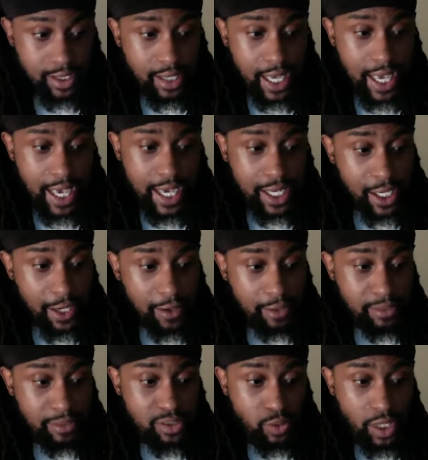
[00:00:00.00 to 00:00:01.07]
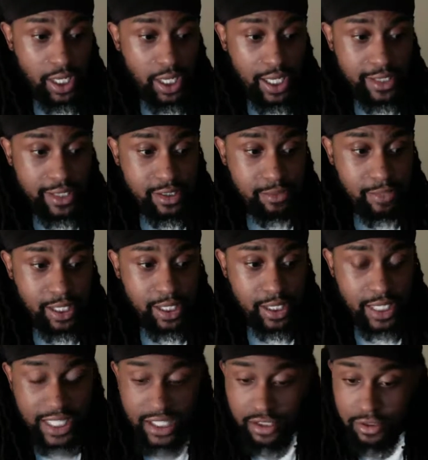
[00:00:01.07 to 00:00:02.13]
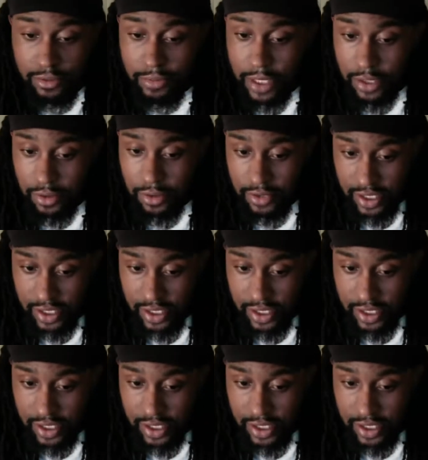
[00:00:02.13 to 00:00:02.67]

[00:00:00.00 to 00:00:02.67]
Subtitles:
and as well as make instrumentals